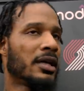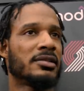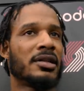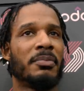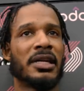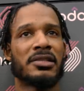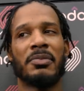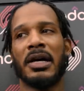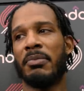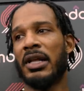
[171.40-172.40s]
to the best of
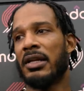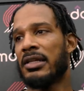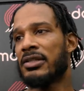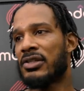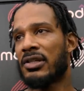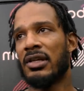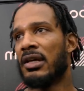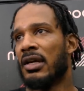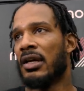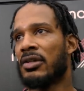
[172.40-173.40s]
my abilities.
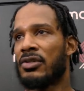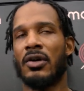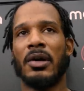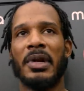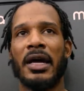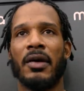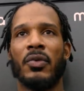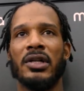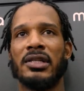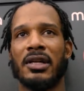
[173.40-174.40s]
So I'm not
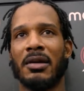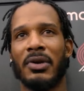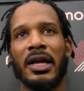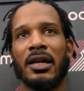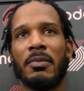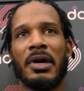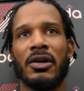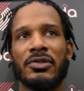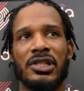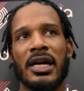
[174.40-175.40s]
one to complain
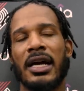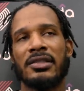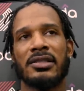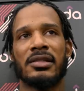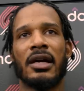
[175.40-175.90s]
about shots,